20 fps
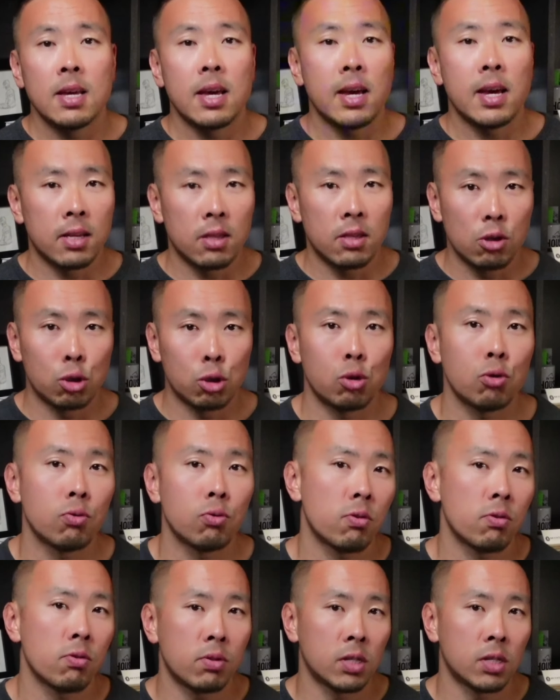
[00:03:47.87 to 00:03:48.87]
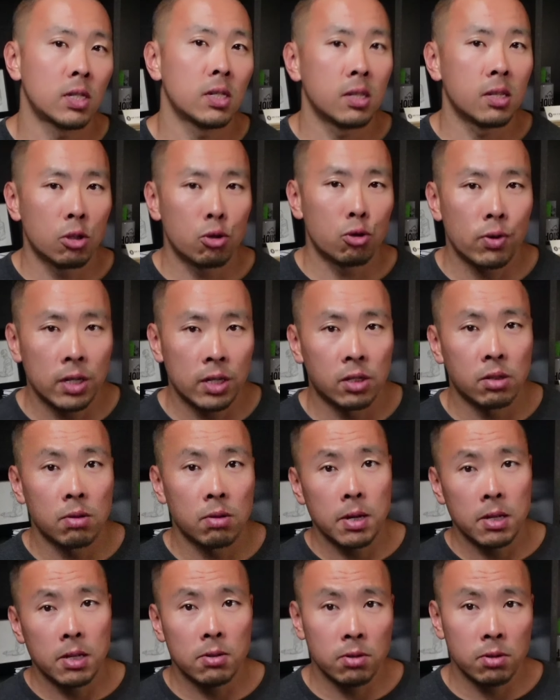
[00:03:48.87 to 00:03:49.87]
And the sooner this is addressed, the
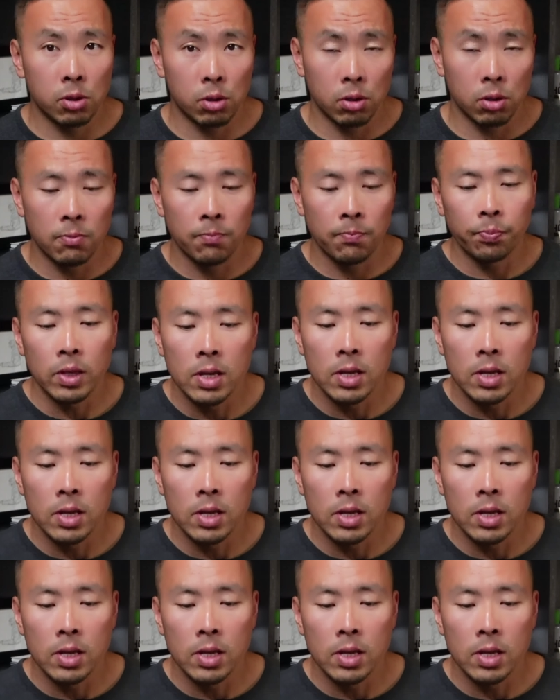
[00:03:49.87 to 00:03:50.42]
better. So